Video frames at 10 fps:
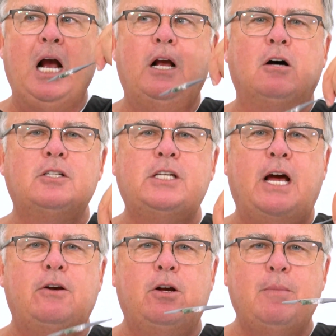goes
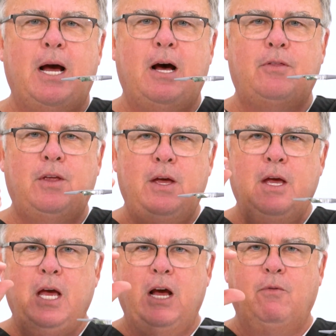down your mouth,
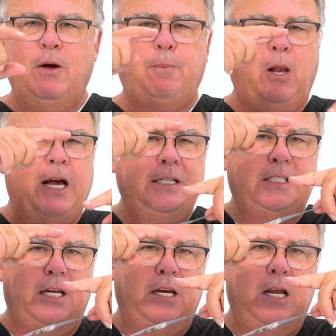and we
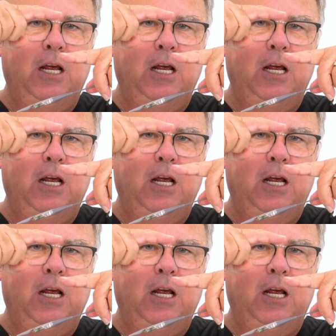place it